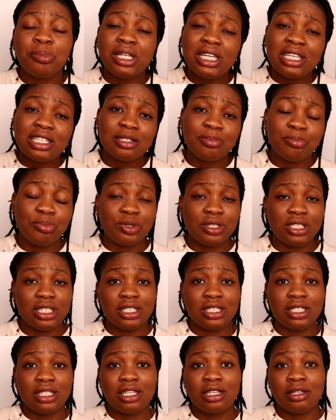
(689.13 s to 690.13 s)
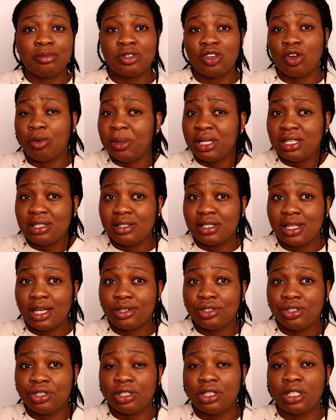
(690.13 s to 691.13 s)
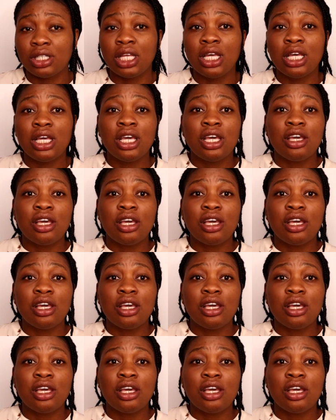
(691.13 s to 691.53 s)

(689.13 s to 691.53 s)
please put it in the comments section.